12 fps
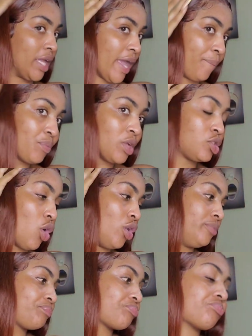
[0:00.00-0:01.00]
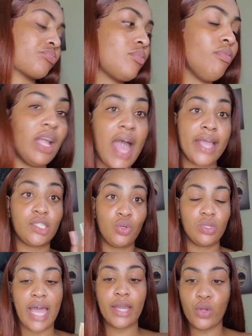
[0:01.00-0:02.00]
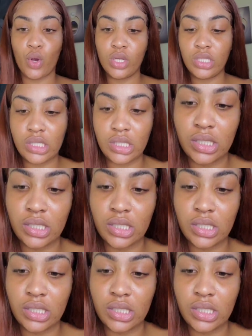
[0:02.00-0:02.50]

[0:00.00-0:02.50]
this wig. I can tell you guys that this,